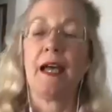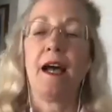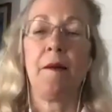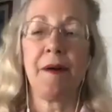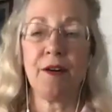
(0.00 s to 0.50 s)

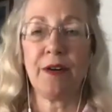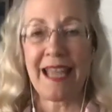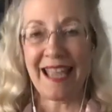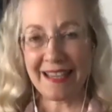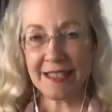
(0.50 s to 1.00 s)
about
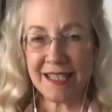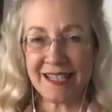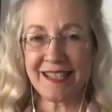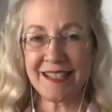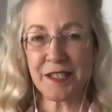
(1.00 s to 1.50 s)

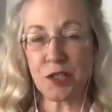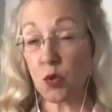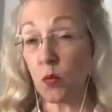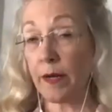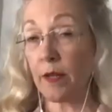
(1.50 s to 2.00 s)
18 to
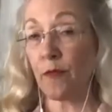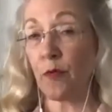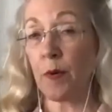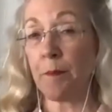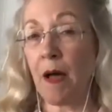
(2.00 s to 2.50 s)

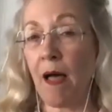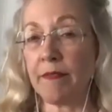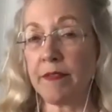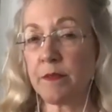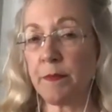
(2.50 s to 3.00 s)
24
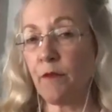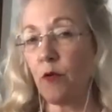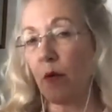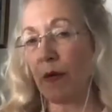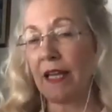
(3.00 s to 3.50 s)
months
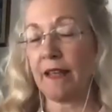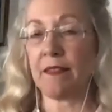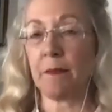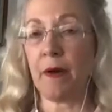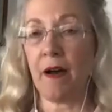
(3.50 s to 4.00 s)
before we hit
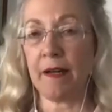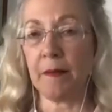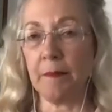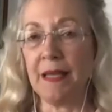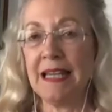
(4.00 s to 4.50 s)
the
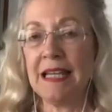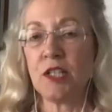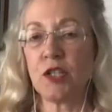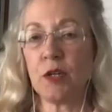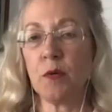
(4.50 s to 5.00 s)
bottom.
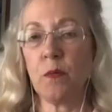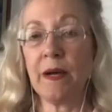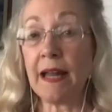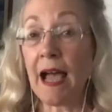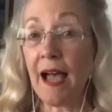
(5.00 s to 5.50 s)
So
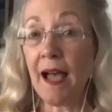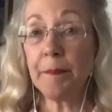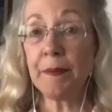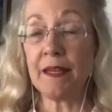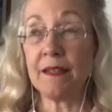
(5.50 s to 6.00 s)
what
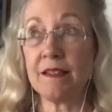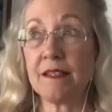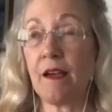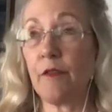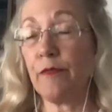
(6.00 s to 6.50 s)
happened
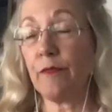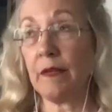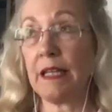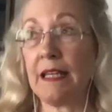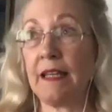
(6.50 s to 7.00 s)

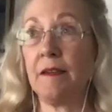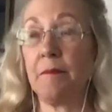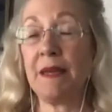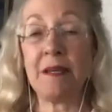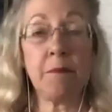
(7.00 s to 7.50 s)
in
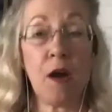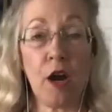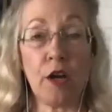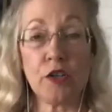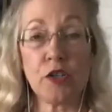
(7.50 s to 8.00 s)

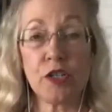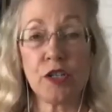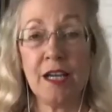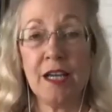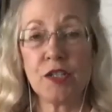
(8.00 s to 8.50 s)
mid-March,
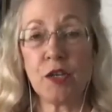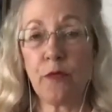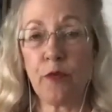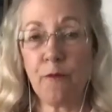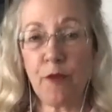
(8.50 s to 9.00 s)
so
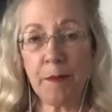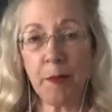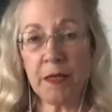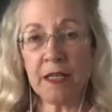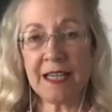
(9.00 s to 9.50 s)
from
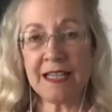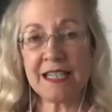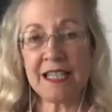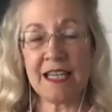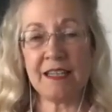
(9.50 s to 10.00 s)
February
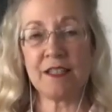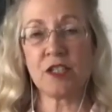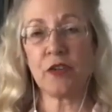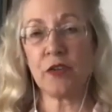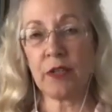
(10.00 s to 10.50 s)
19th
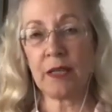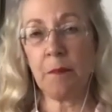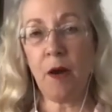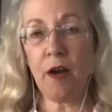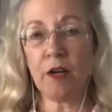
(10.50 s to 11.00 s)
to early
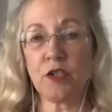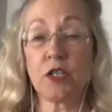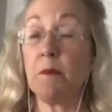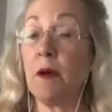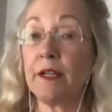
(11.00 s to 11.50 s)
March,
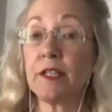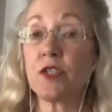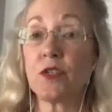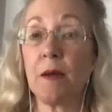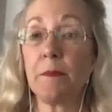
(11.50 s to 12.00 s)
the markets
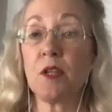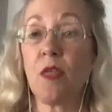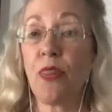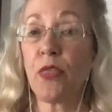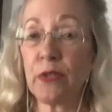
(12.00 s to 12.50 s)
dropped
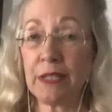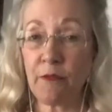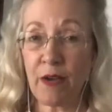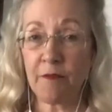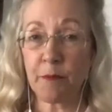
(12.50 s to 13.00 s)

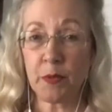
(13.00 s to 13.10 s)
35%.